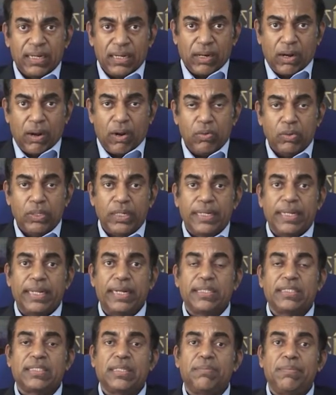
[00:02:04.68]

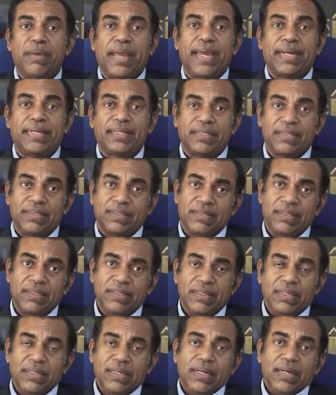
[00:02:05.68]
Counterterrorism Act.
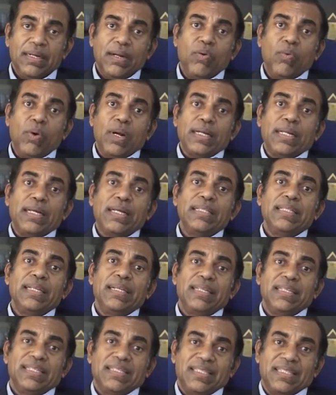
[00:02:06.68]
Now, what are the
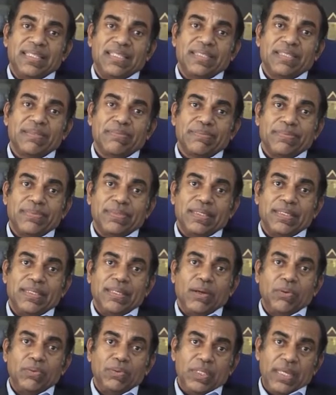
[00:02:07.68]
reasons?
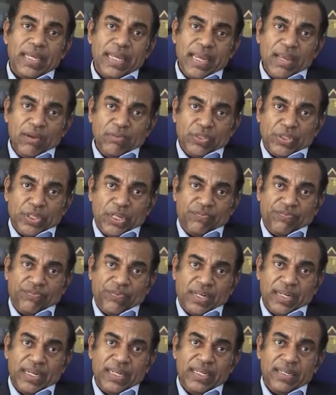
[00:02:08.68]
Now, they have
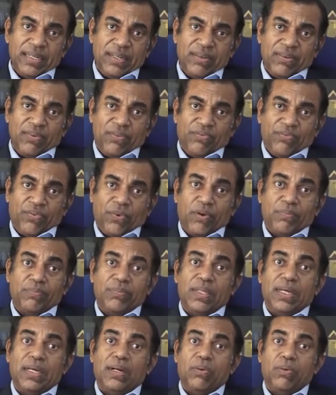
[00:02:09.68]
shifted
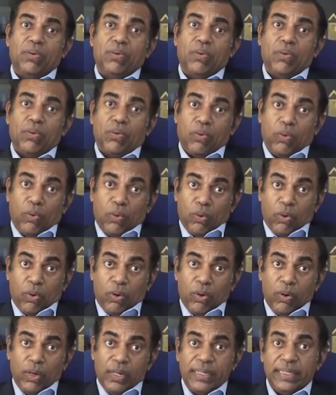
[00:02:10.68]
from the
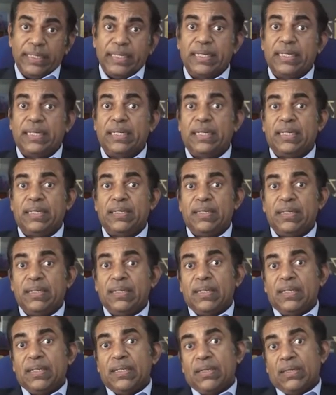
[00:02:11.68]
old
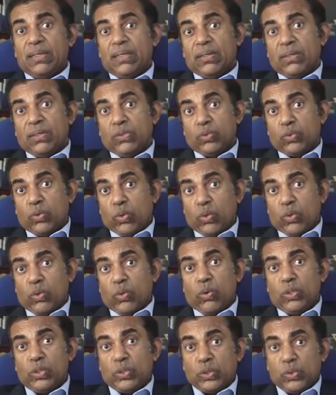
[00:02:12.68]

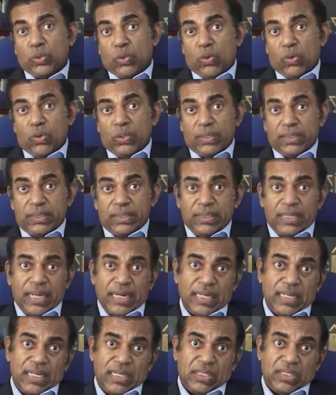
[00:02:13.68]
so-called song,
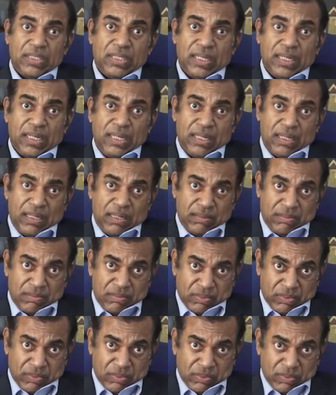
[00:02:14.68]
that is
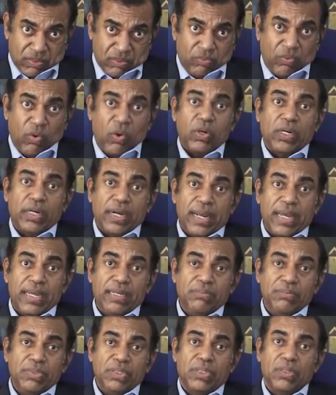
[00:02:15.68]
war
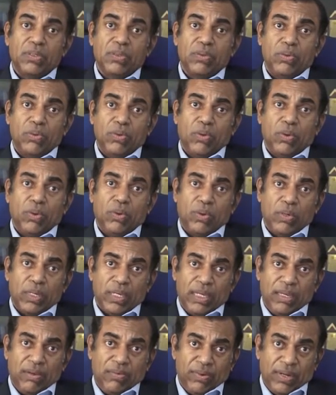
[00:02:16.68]
crimes or
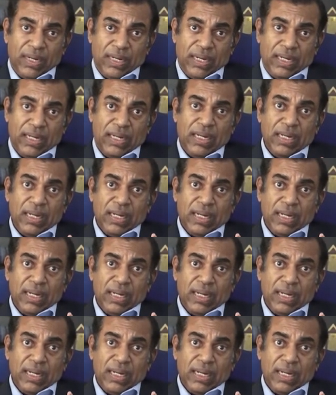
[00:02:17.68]
even